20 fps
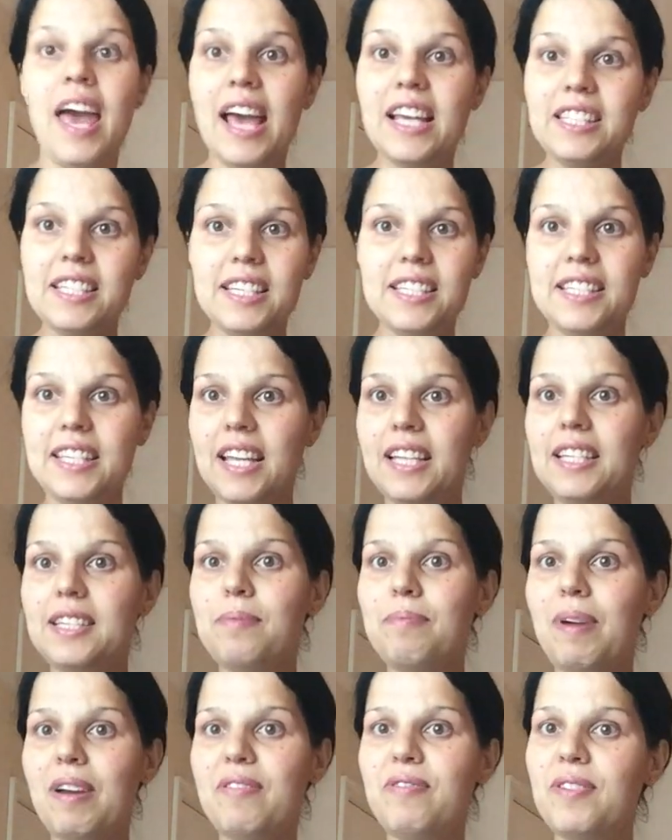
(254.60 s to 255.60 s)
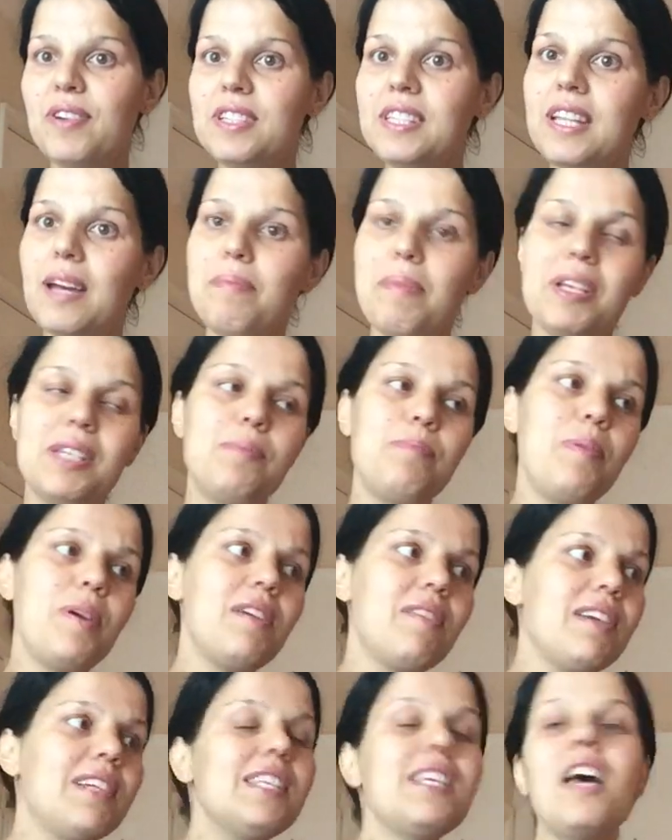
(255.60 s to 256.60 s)
As I said, it's my first time
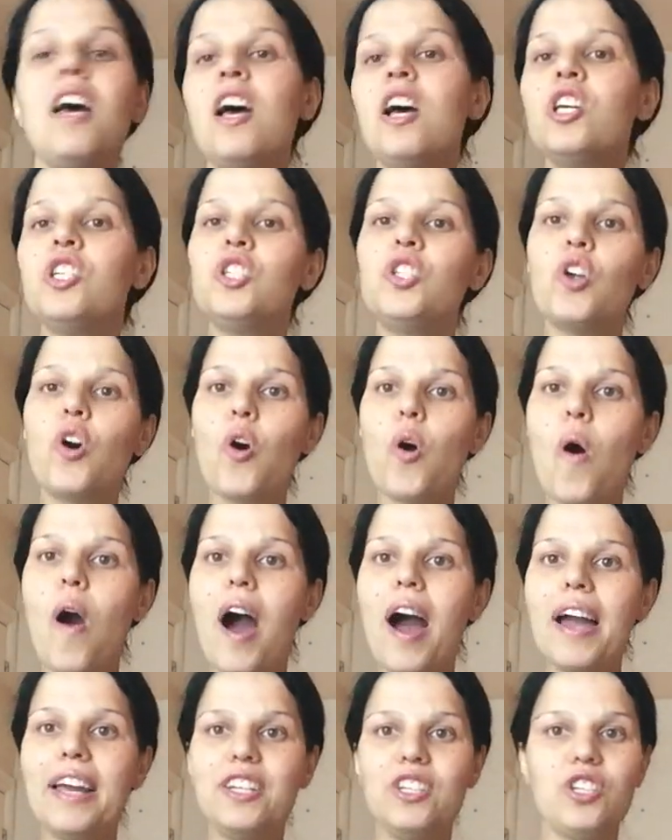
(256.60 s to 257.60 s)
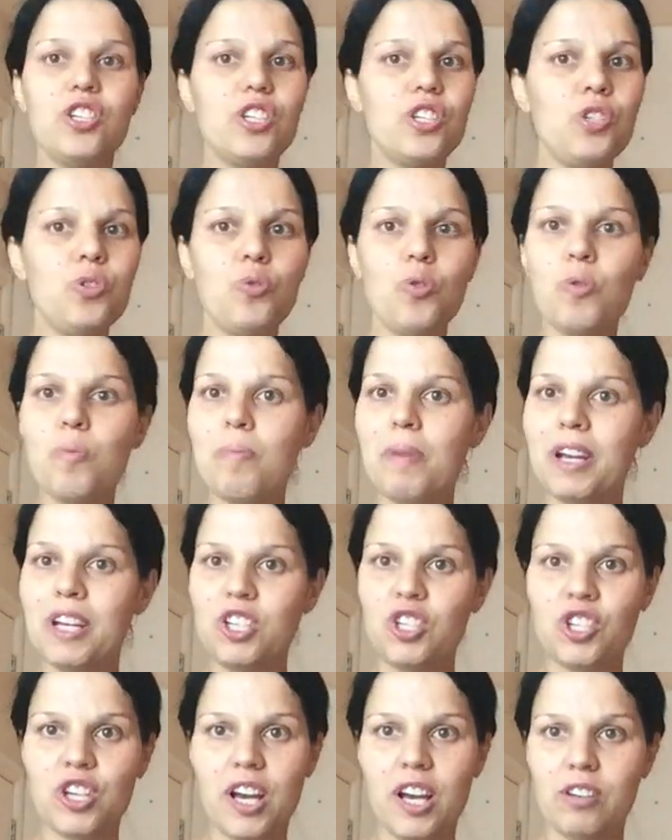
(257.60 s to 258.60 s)
experience, so I just took my
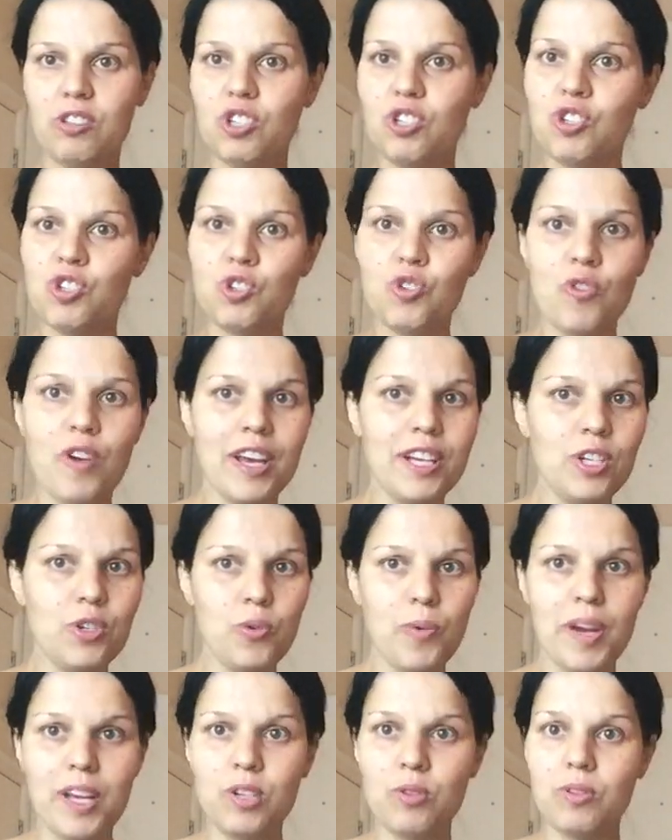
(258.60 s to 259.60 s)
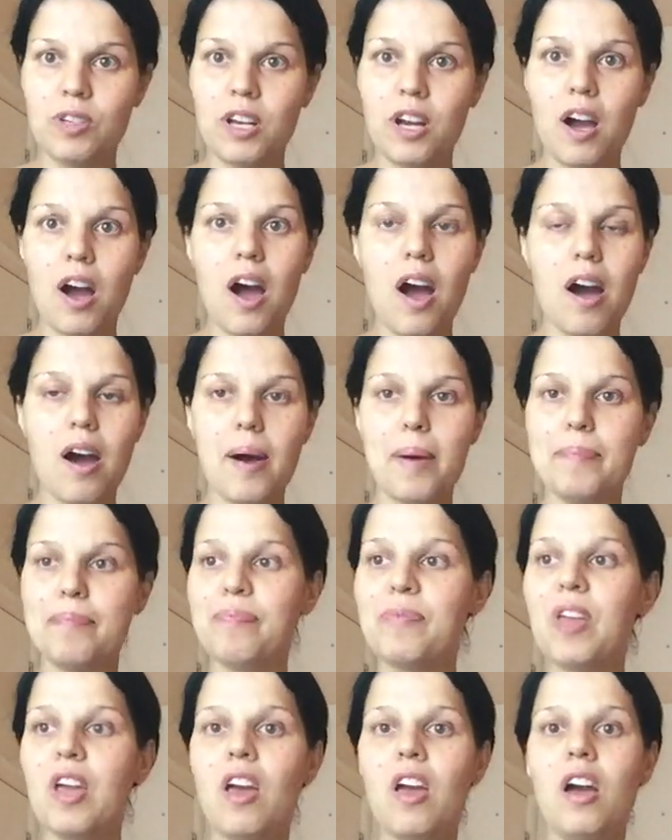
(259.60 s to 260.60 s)
child straight away to the
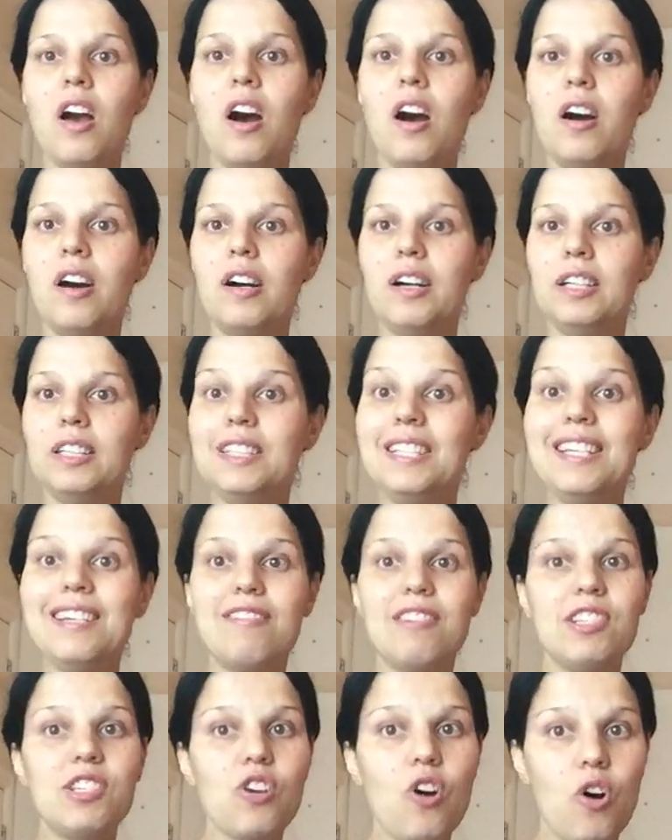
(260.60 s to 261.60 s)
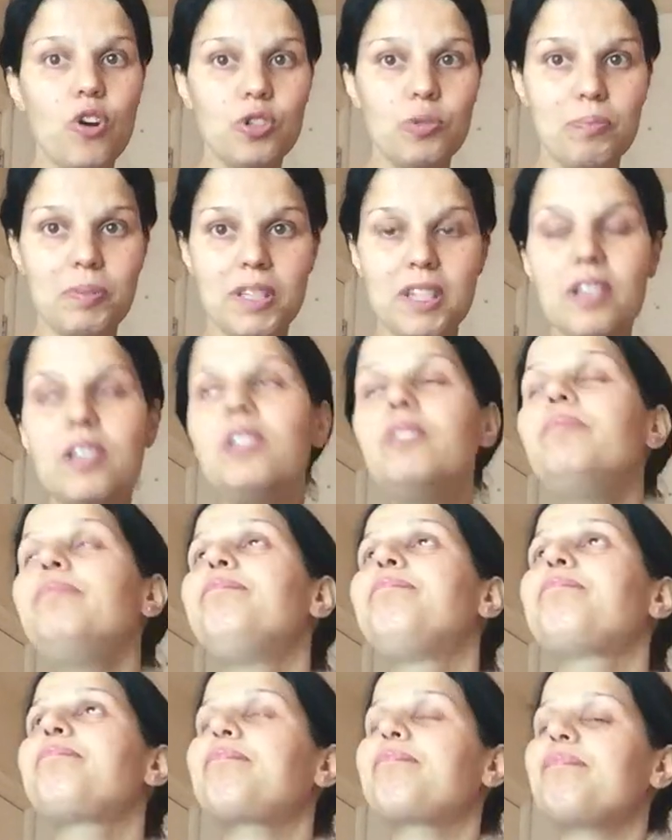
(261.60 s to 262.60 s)
nearest hospital,
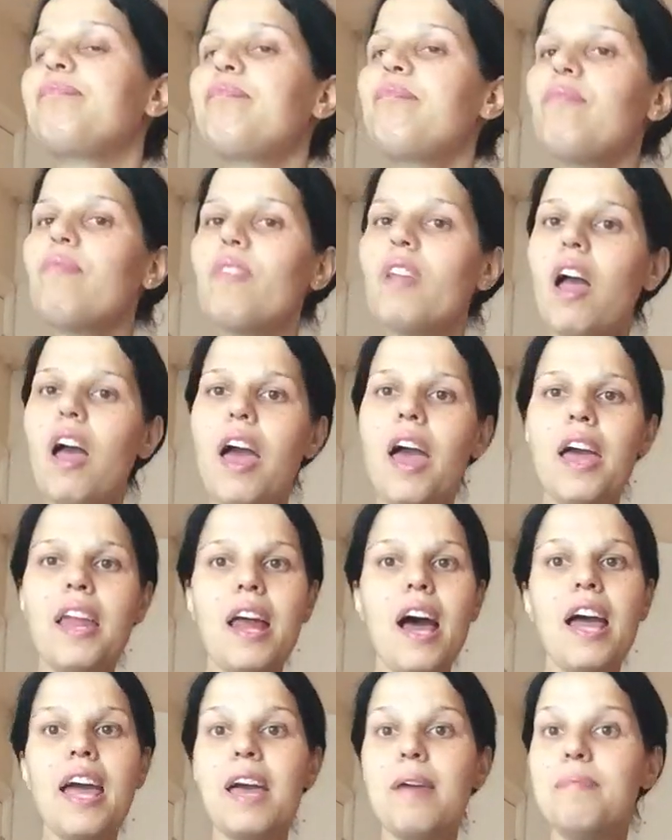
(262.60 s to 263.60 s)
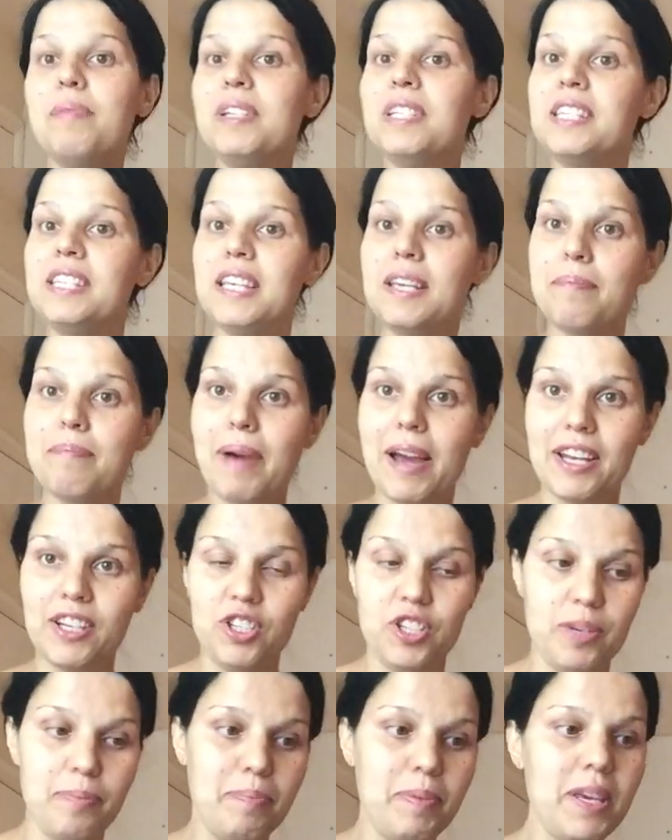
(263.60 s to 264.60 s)
and I have been seen by
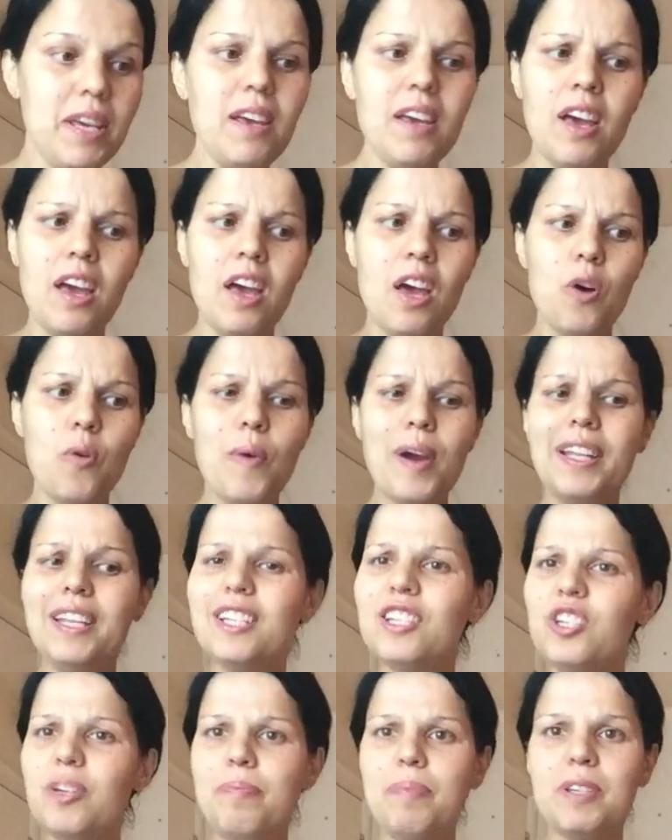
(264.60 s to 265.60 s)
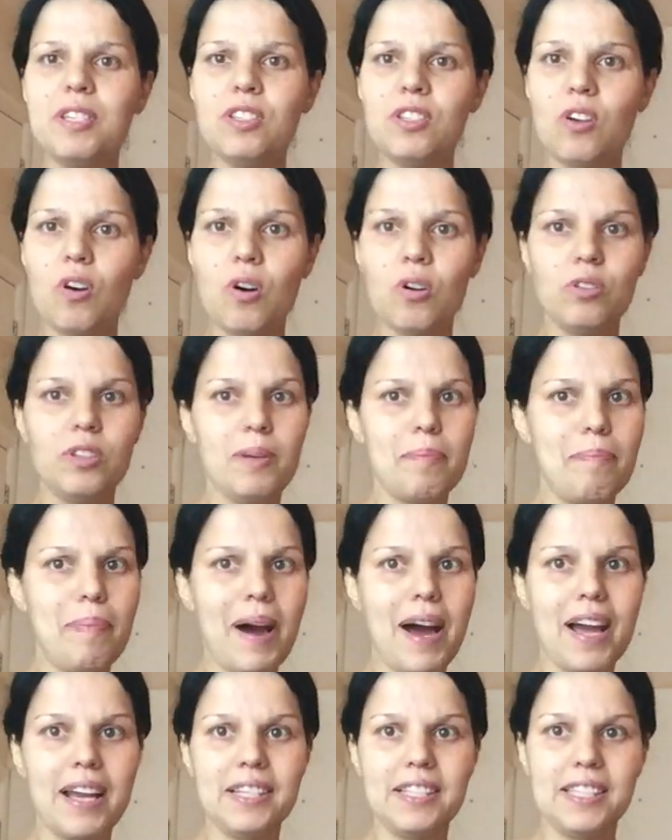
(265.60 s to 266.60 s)
GP. When the GP saw the
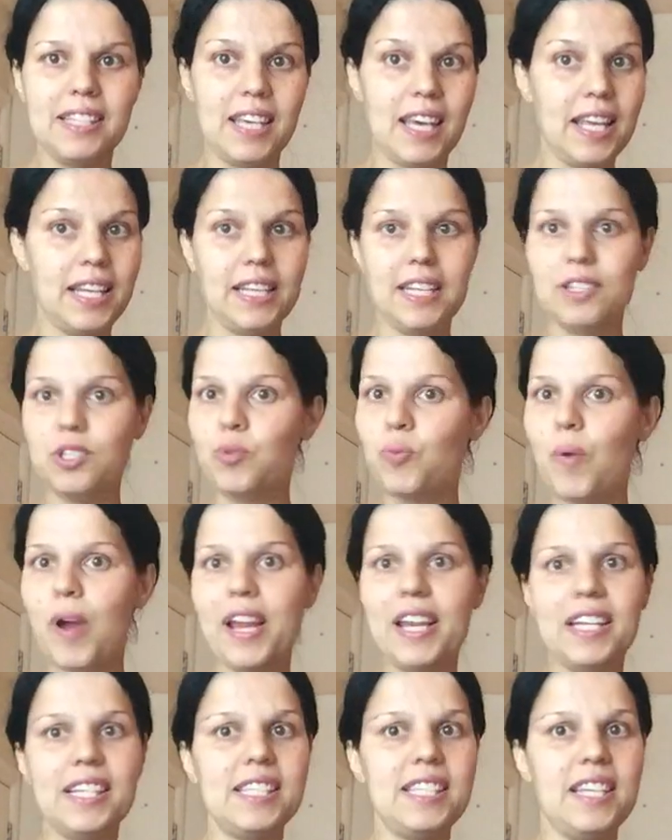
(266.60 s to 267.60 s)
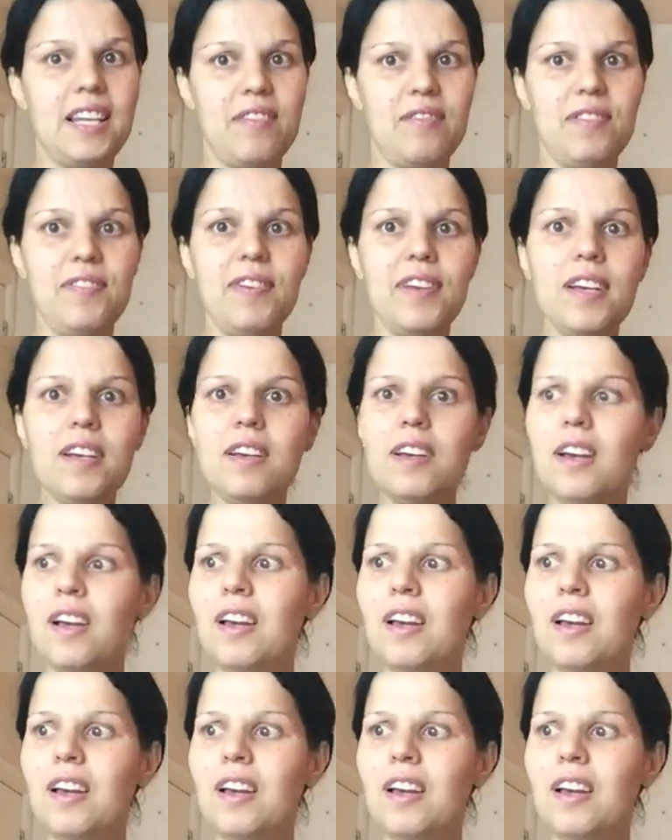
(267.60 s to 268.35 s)
bites and the swellings and everything,